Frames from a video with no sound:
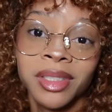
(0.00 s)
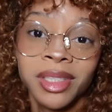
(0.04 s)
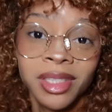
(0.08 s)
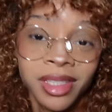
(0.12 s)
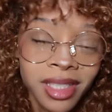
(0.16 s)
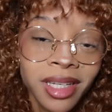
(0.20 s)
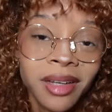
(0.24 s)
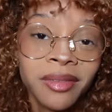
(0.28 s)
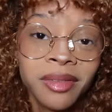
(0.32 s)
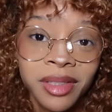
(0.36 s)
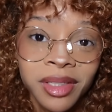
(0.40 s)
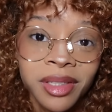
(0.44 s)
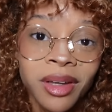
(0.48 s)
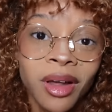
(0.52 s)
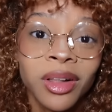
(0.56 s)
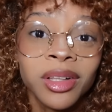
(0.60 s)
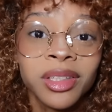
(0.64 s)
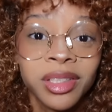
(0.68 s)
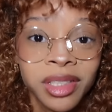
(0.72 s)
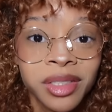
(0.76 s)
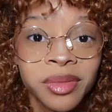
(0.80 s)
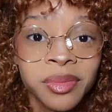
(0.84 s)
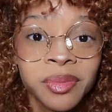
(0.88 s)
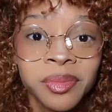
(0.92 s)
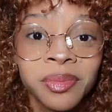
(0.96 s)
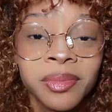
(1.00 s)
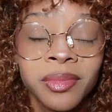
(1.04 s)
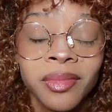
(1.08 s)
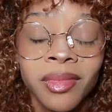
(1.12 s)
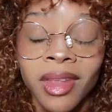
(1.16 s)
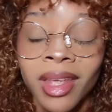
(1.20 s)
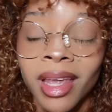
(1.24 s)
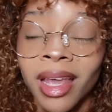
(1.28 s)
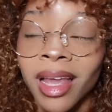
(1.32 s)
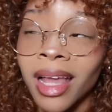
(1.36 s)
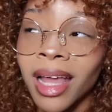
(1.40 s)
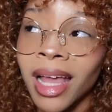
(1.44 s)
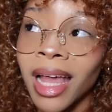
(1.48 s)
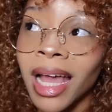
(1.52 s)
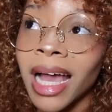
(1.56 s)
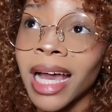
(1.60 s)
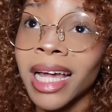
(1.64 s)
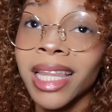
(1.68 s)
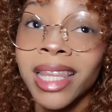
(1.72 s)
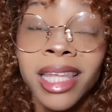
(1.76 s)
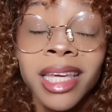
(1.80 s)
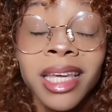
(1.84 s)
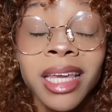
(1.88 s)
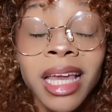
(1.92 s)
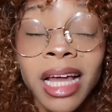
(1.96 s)
Seven, $7. I
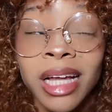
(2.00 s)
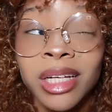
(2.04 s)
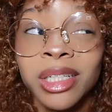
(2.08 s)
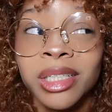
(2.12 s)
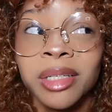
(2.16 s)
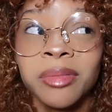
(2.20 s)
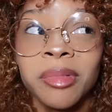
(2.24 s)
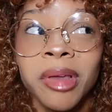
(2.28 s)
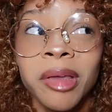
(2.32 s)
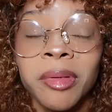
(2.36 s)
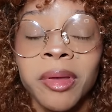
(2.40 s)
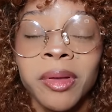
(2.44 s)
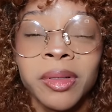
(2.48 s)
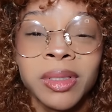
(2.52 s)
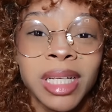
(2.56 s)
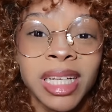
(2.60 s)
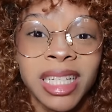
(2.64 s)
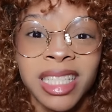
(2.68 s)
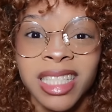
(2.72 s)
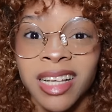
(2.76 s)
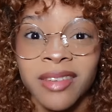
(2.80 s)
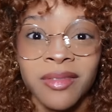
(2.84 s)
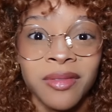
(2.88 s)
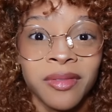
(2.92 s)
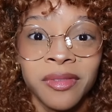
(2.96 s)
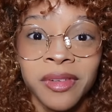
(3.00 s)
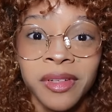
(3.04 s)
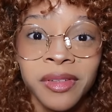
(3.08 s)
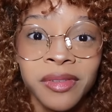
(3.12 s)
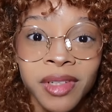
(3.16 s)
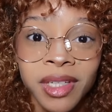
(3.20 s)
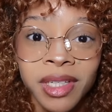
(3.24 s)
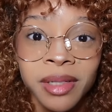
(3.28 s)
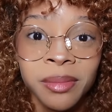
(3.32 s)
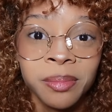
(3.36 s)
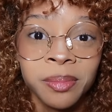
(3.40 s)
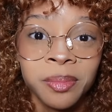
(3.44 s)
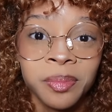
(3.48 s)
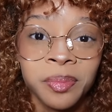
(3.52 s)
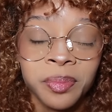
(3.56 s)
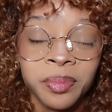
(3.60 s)
think actually maybe it was like 750.